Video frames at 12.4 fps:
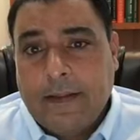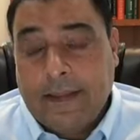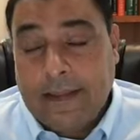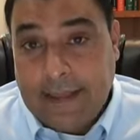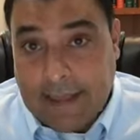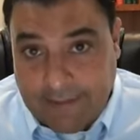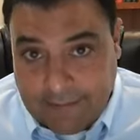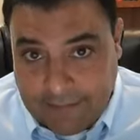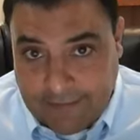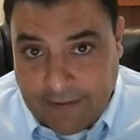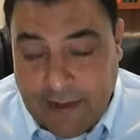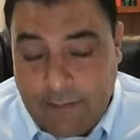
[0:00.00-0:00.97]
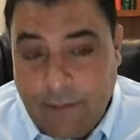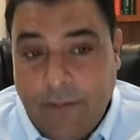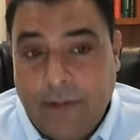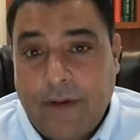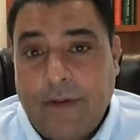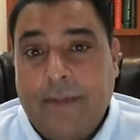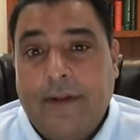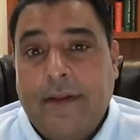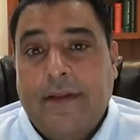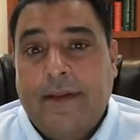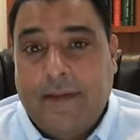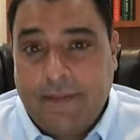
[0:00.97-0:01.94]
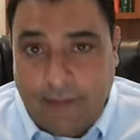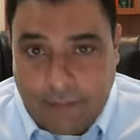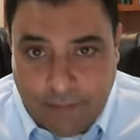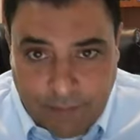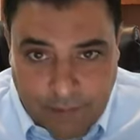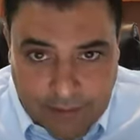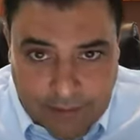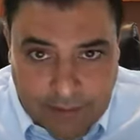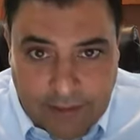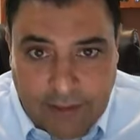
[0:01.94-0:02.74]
Yes, eye movement therapy definitely helps with the brain.